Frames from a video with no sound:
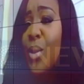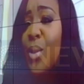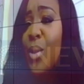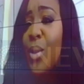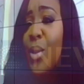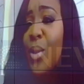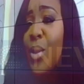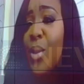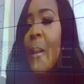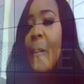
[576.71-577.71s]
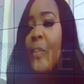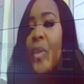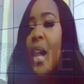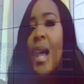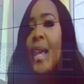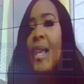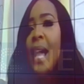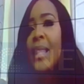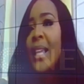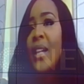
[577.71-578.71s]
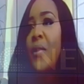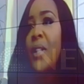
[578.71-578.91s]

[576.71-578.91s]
So at the end of the day,